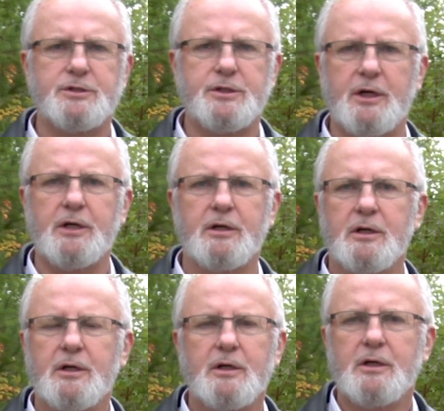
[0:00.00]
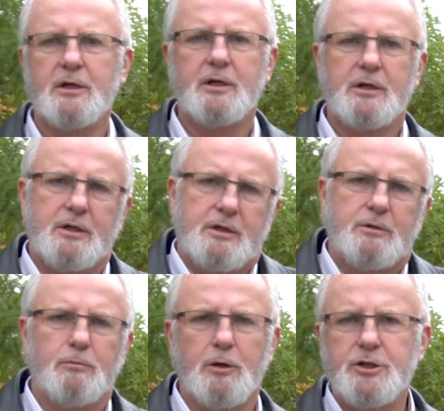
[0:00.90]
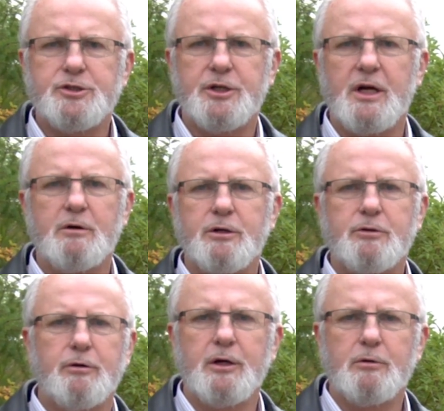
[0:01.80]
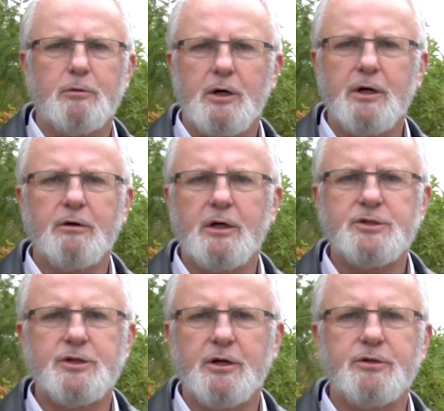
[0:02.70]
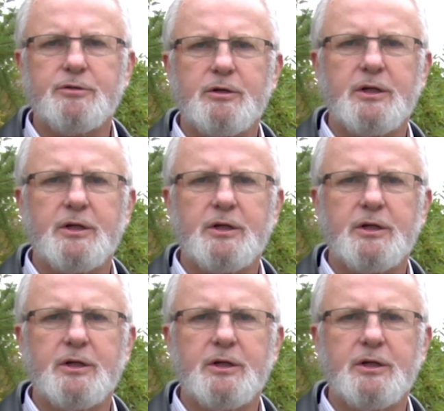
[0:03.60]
tank, washed it down with a drink of water, and I started doing